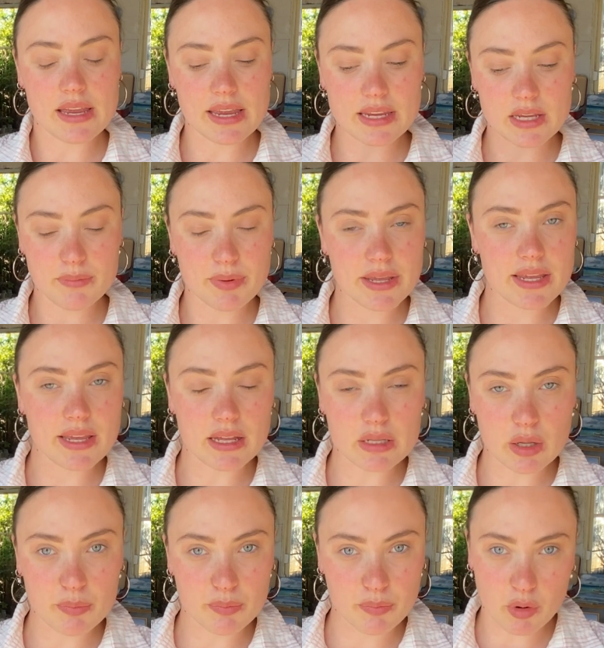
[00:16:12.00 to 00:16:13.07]
it can be a
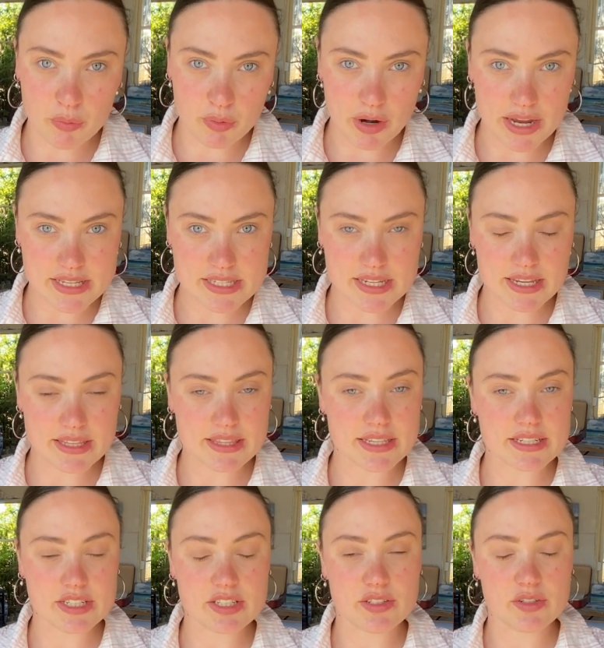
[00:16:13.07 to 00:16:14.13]
lot more pricier
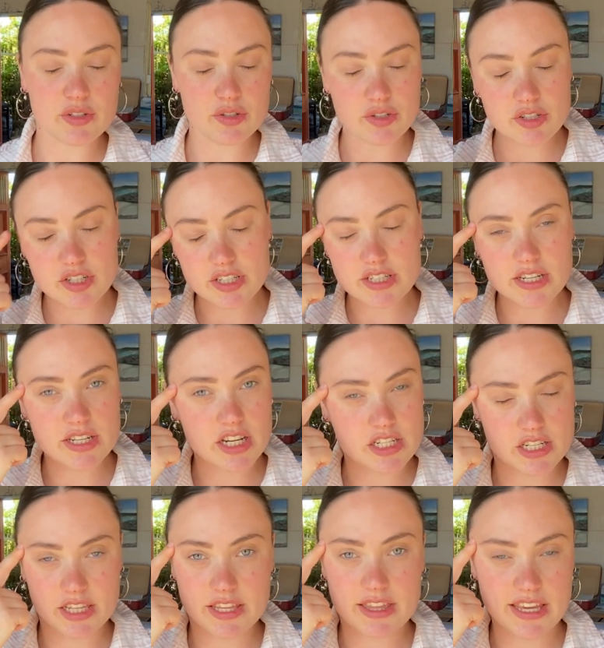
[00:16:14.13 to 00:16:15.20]
than you just
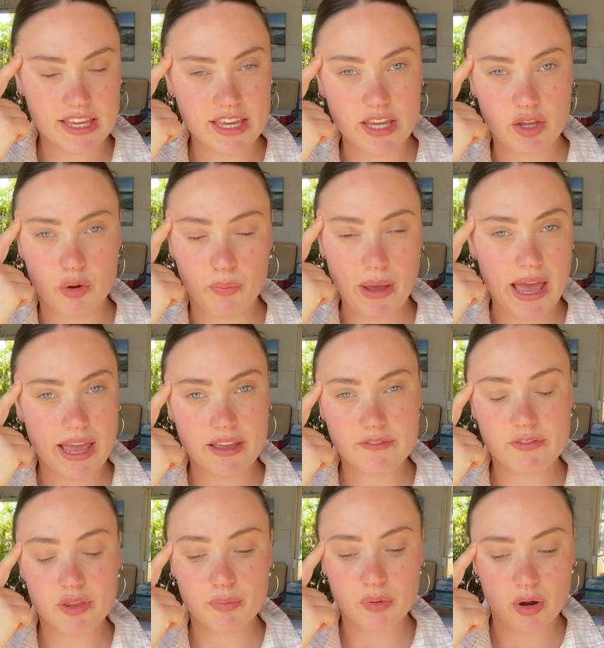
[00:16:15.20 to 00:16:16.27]
initially thinking you're paying
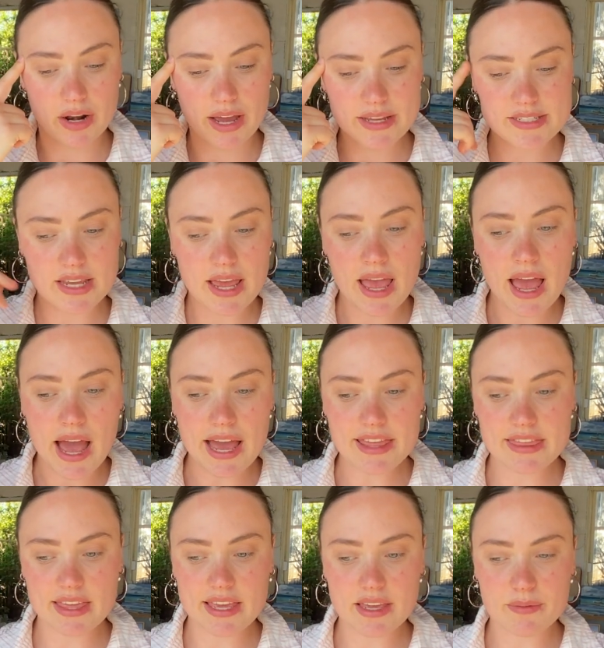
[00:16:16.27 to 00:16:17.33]
for the product. I
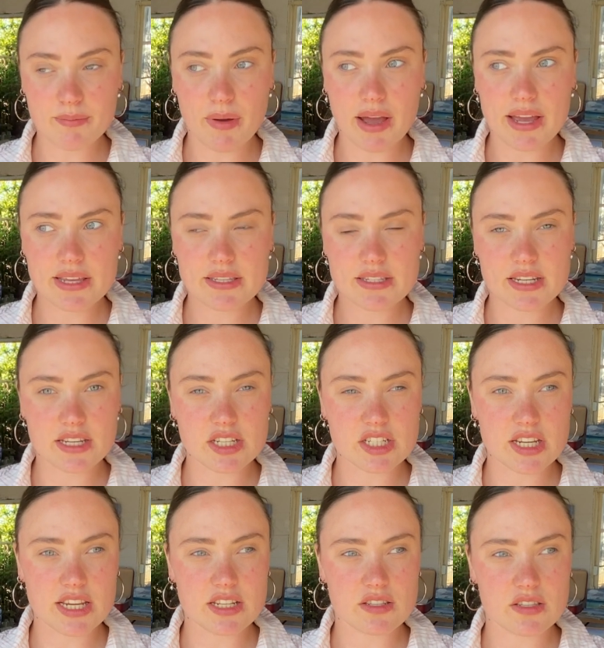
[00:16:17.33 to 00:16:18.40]
think my sticker
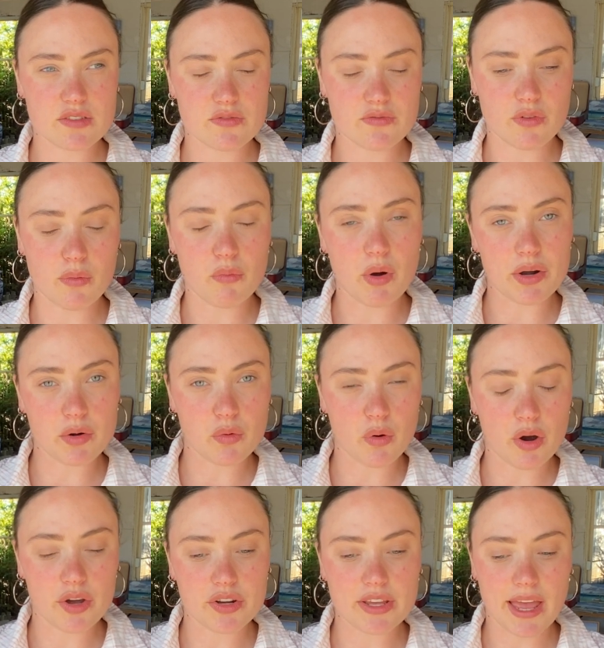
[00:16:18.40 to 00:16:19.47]
sheets from one
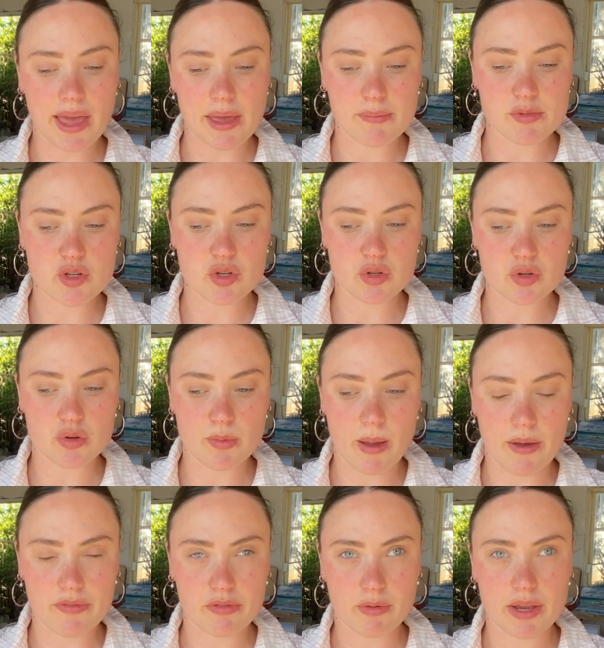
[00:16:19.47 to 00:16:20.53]
quote came to
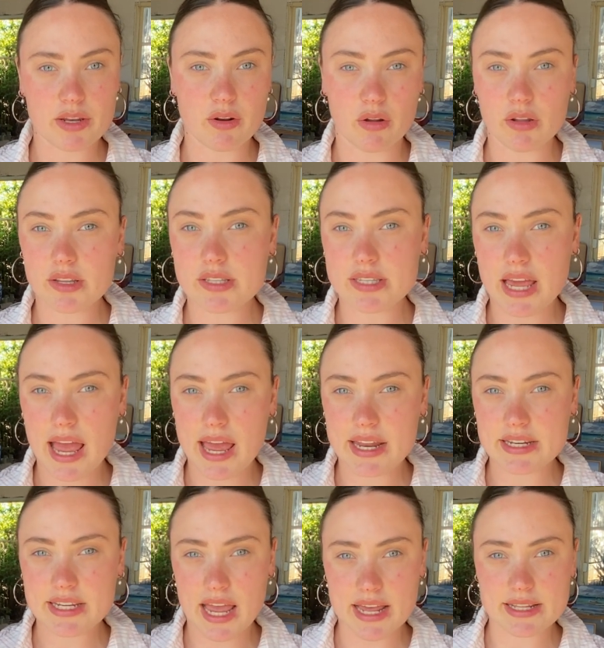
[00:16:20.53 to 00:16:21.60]
around
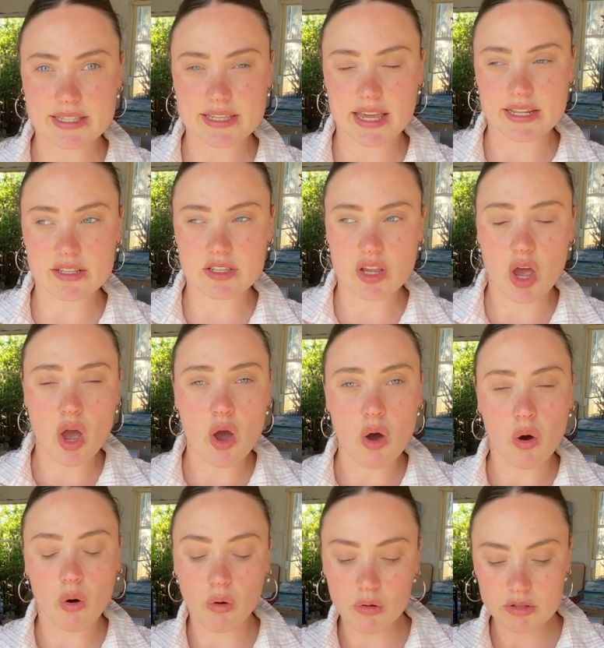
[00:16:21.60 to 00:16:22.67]
$3.10
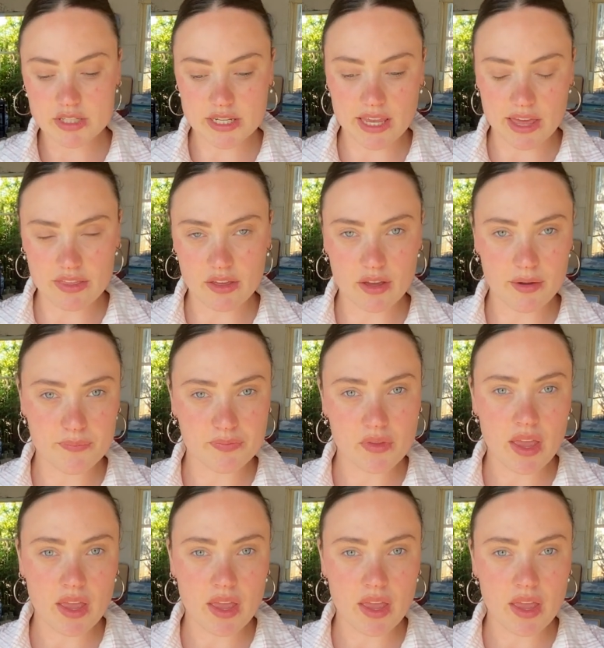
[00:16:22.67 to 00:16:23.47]
altogether.